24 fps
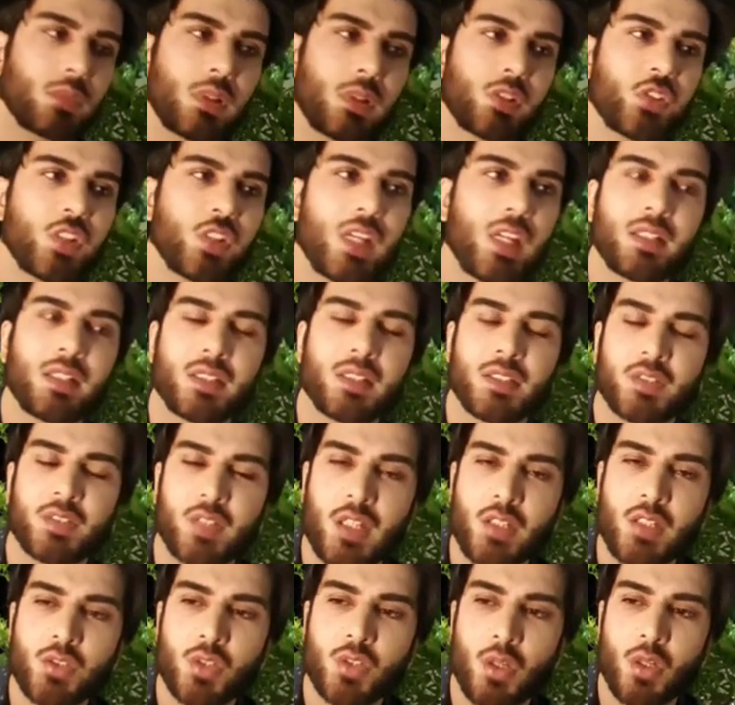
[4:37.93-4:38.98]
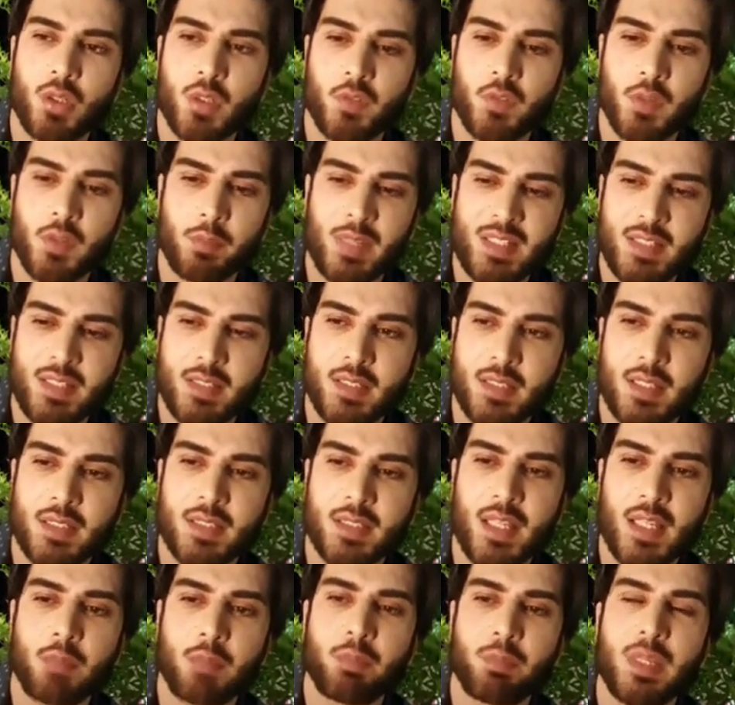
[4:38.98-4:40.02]
shared the screenshot of her
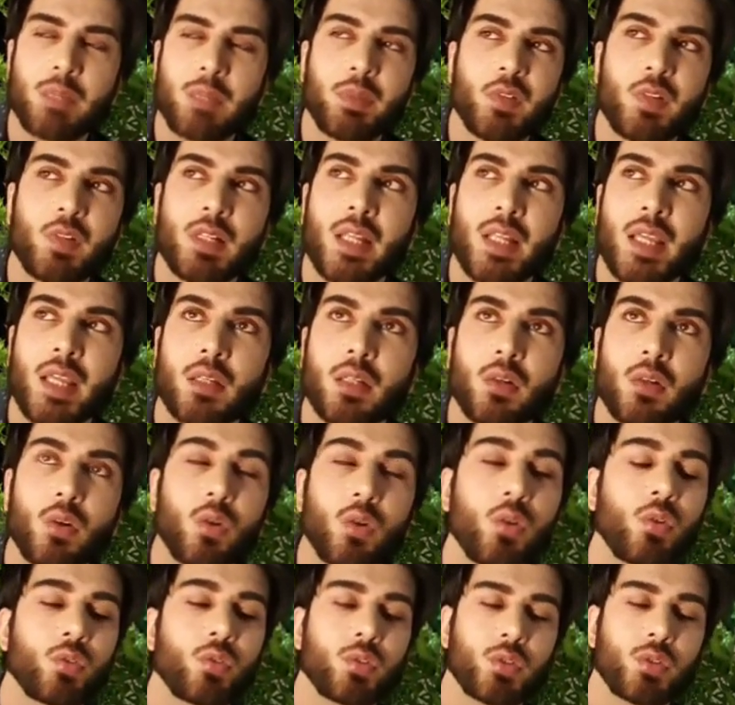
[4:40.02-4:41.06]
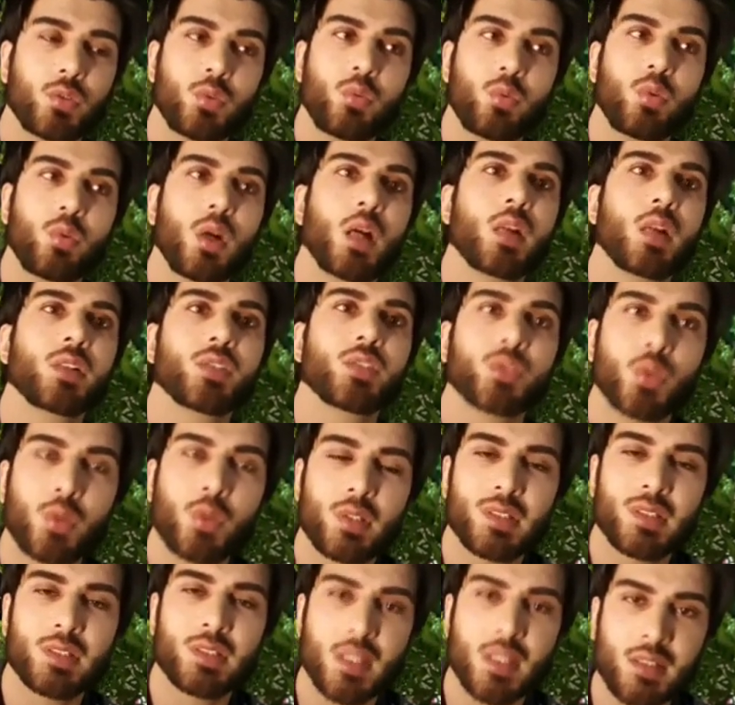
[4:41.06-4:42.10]
messages, and people were like, oh, you are so
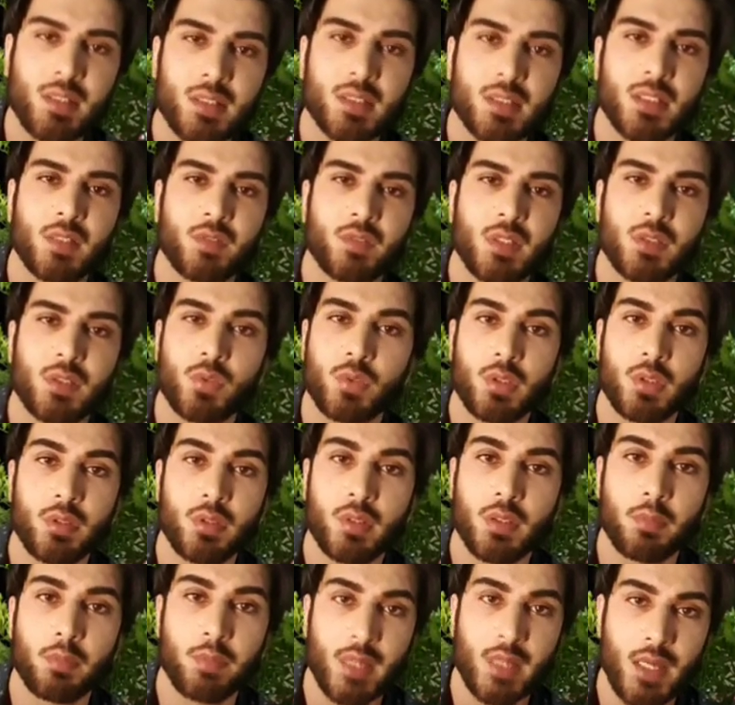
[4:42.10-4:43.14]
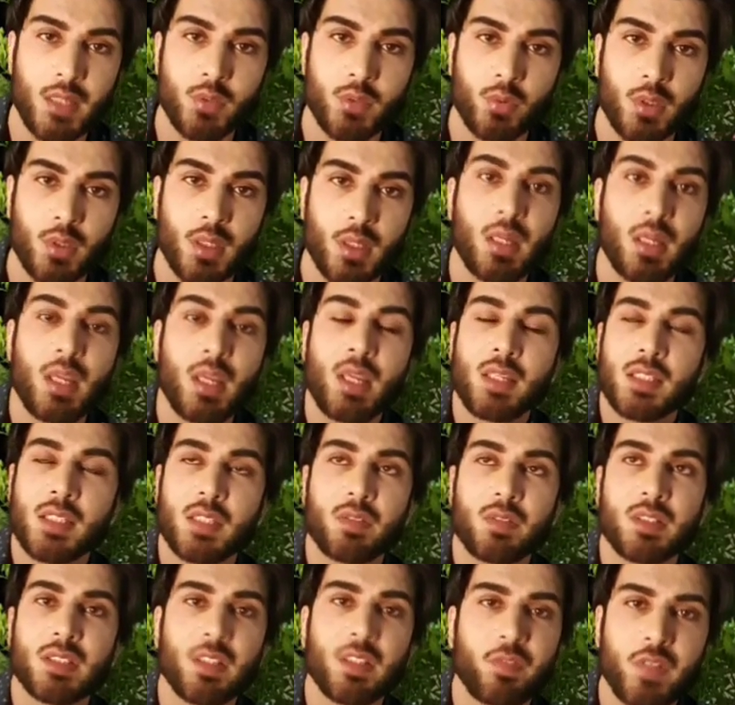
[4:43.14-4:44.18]
insensitive that you didn't reply to her. She
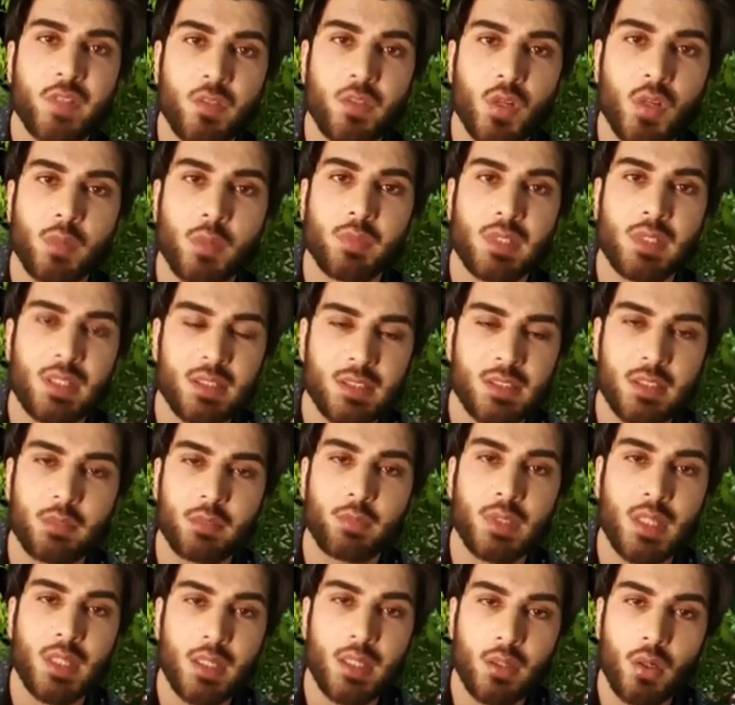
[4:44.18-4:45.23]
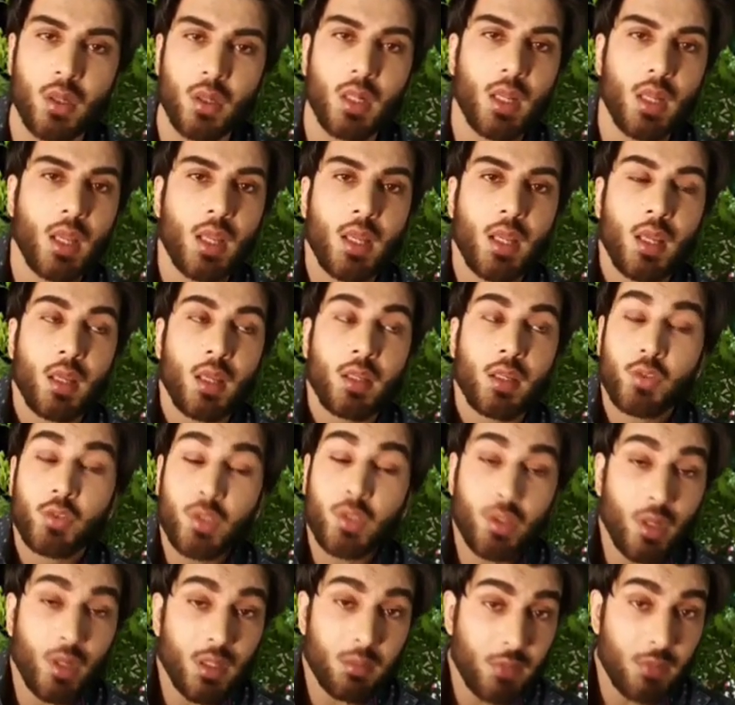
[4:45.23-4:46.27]
was suffering from thalassemia and all. You
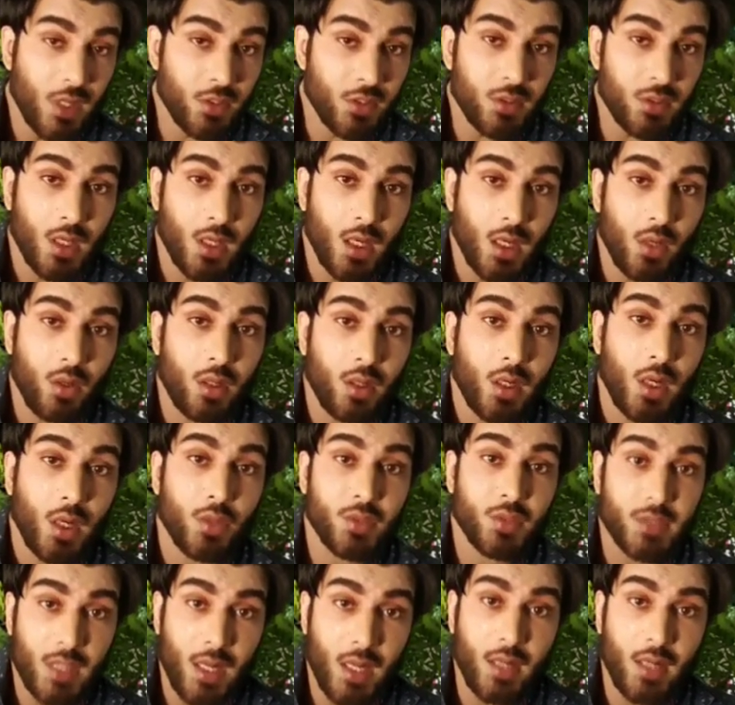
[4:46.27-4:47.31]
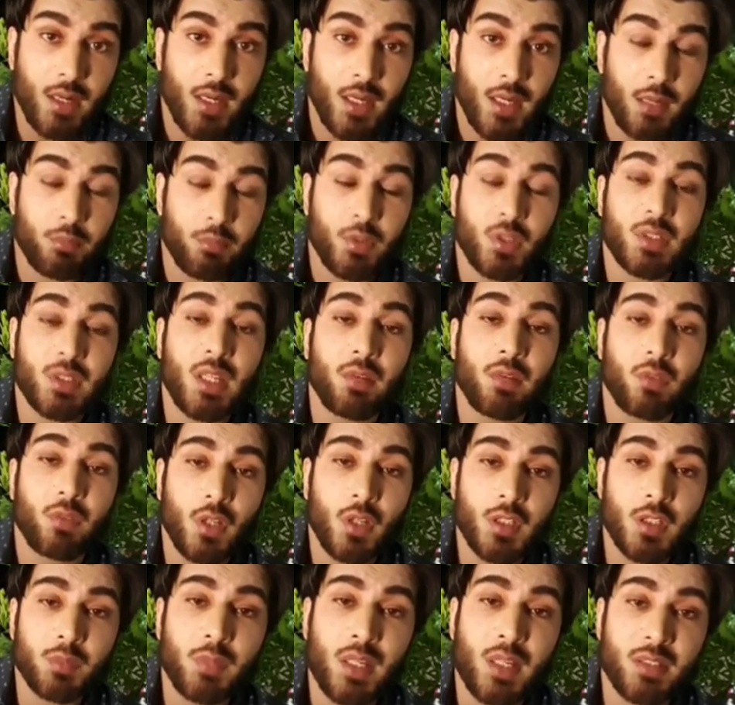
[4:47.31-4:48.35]
cannot imagine how sad I am, because I've
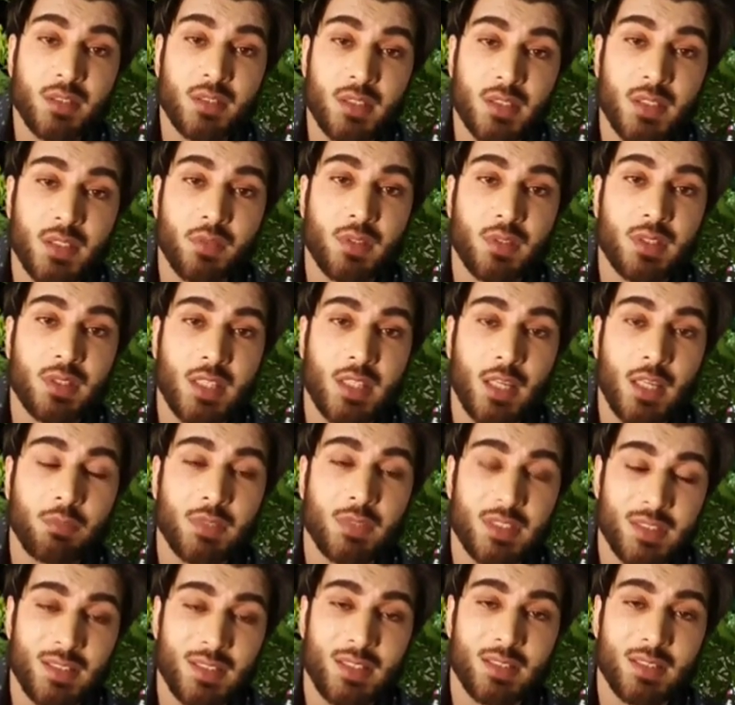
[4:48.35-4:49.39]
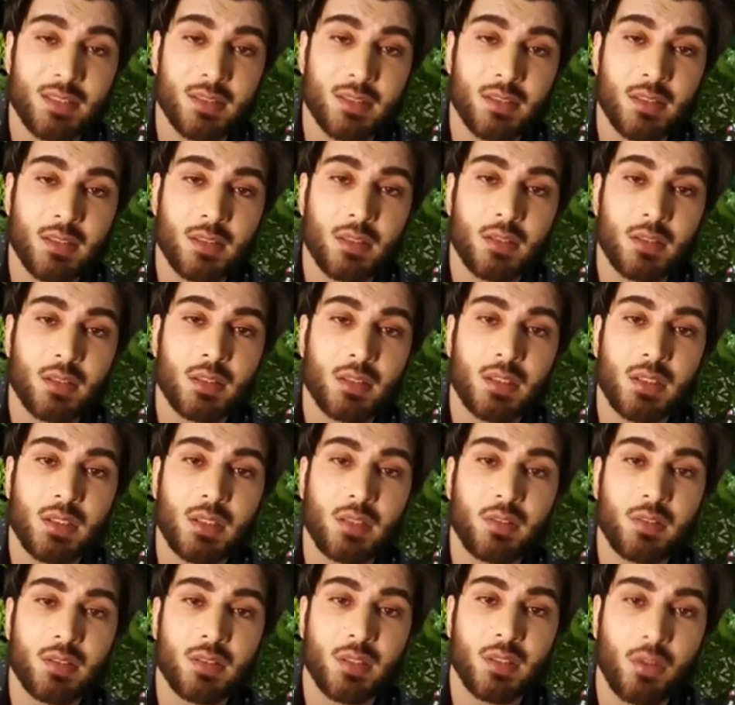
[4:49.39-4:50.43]
lost my sister with the same disease.
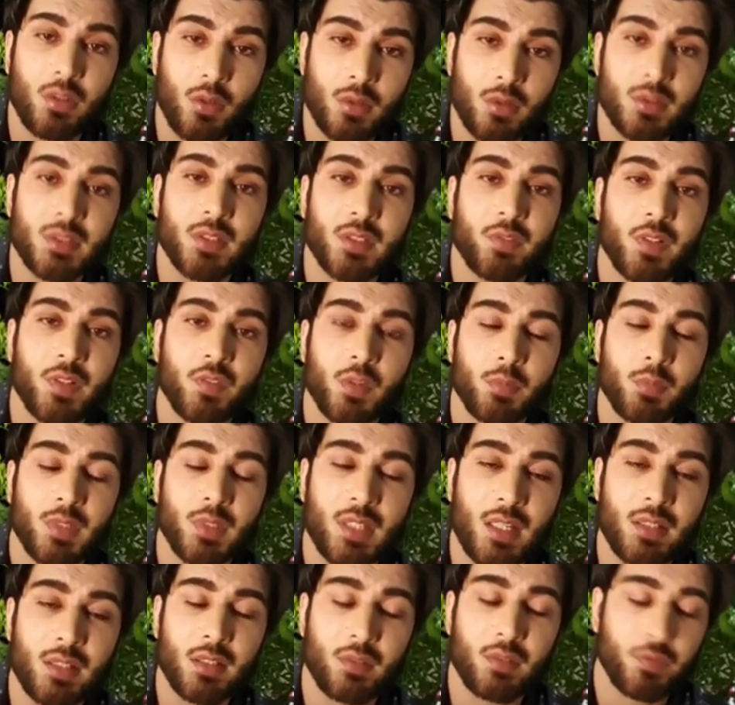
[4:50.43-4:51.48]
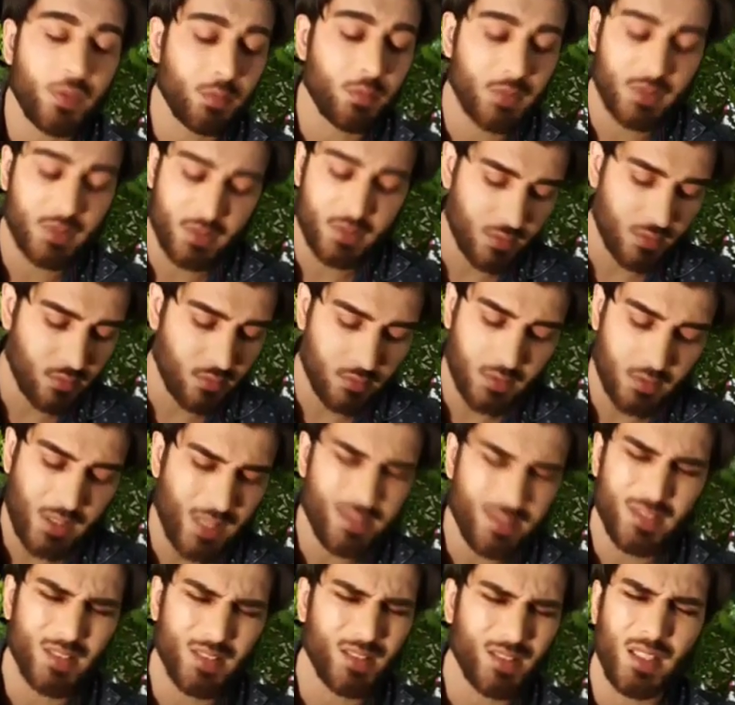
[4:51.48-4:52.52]
She was also suffering from this
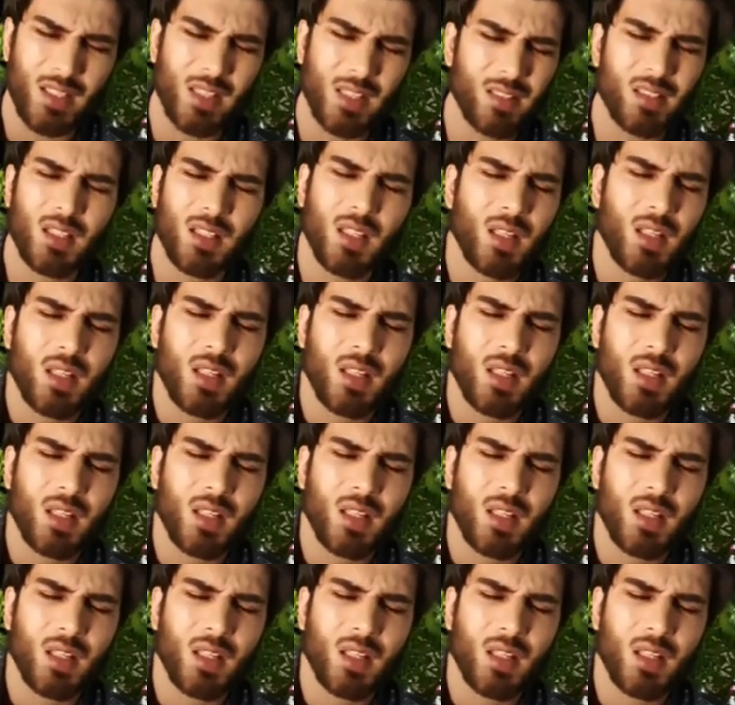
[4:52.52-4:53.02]
cancer, and